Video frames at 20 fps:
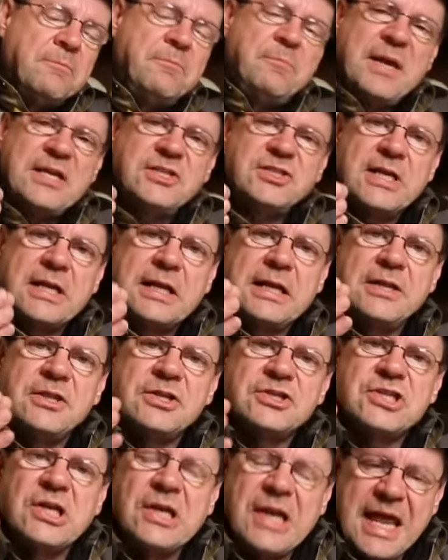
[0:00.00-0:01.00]
Basically,
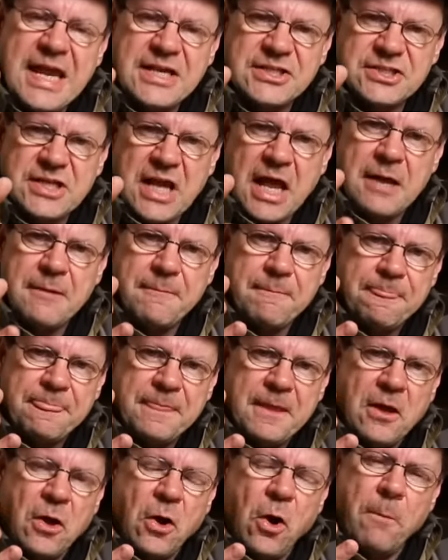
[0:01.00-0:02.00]
there's less
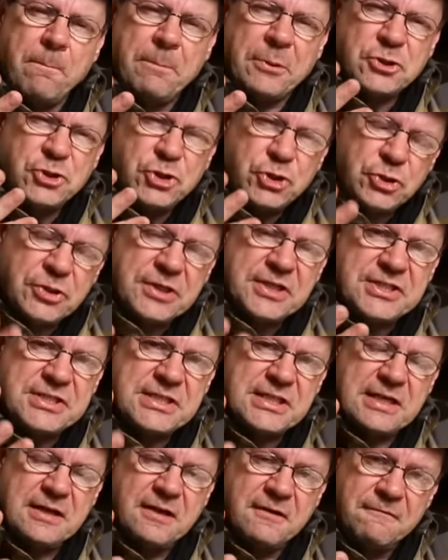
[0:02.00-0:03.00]

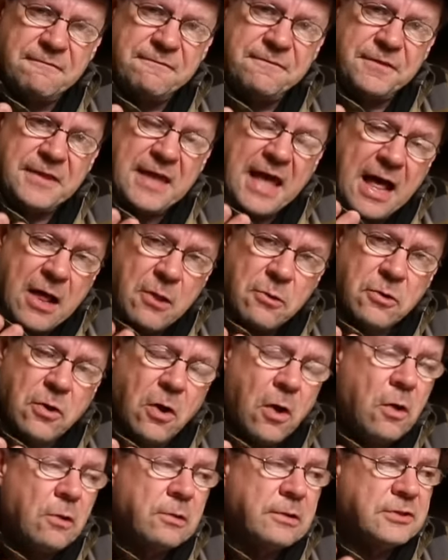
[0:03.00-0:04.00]
opportunity for the
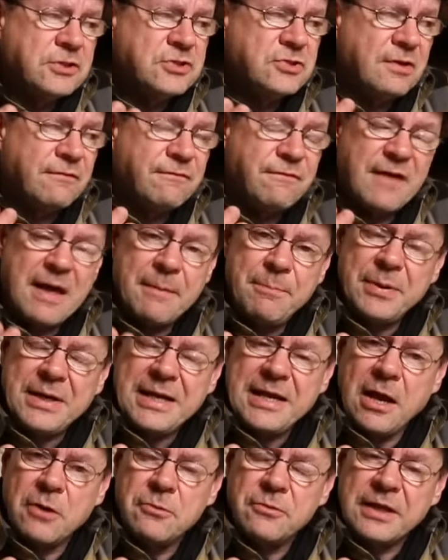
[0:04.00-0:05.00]
alcohol to
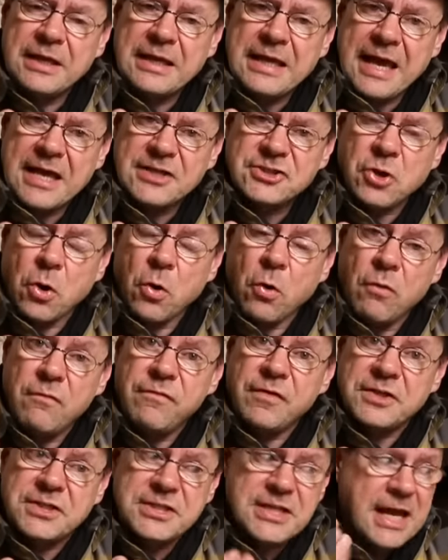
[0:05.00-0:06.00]
evaporate out the cask
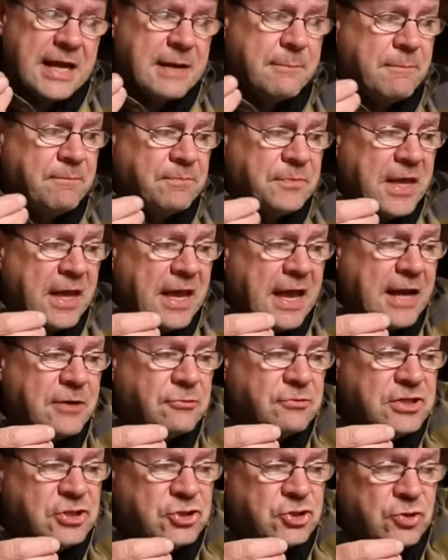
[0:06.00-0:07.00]
over time
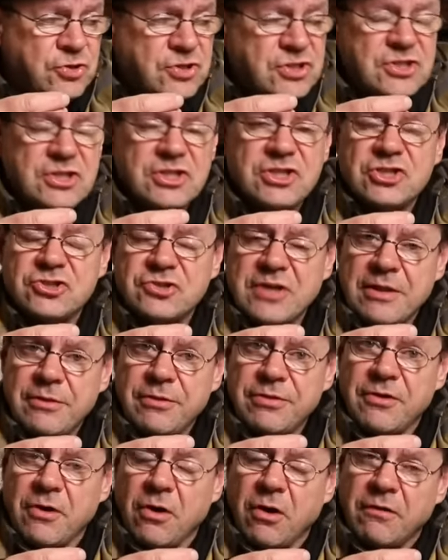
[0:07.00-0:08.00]
and reduce the
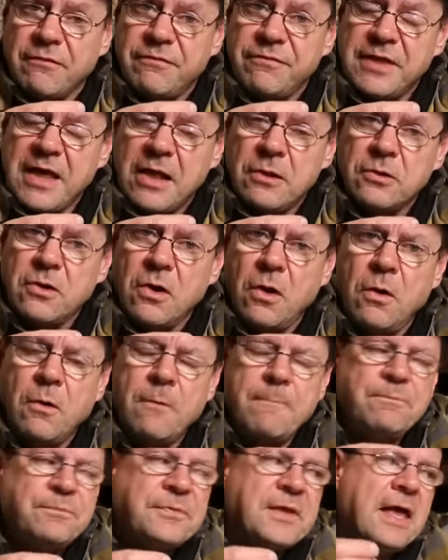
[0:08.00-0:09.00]
strength of the
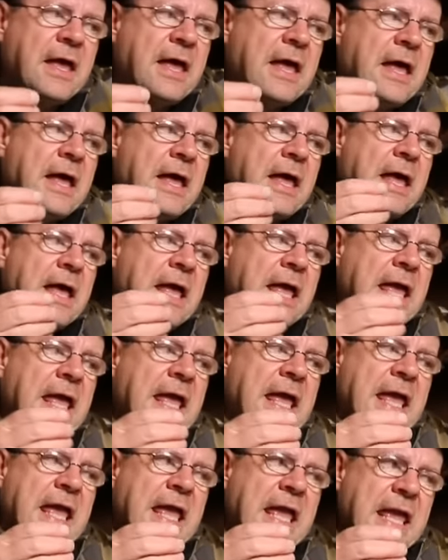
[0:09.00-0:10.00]
alcohol.
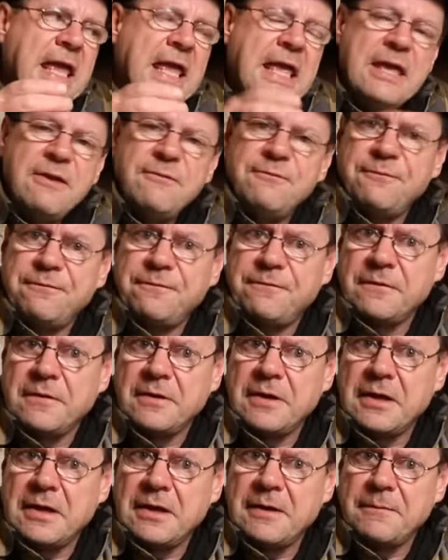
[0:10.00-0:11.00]
If
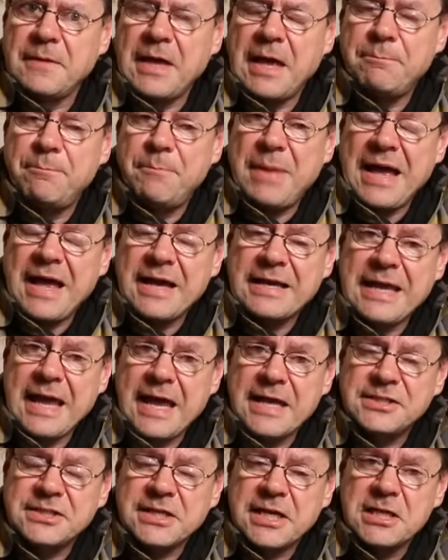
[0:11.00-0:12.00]
a, a
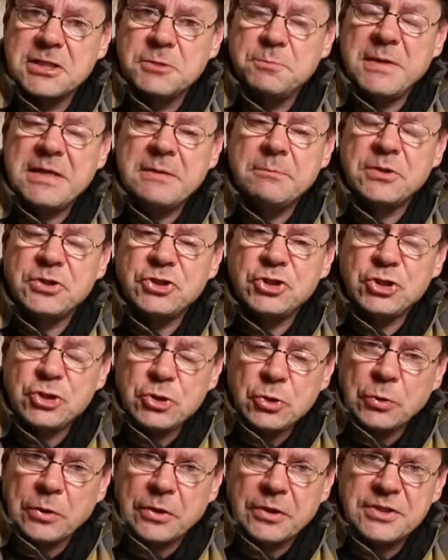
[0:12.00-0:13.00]
cask is being
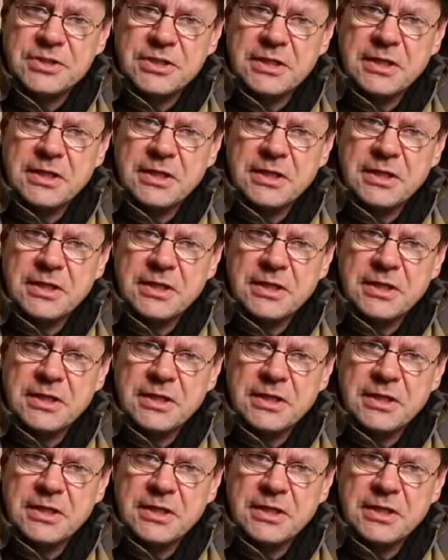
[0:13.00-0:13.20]
matured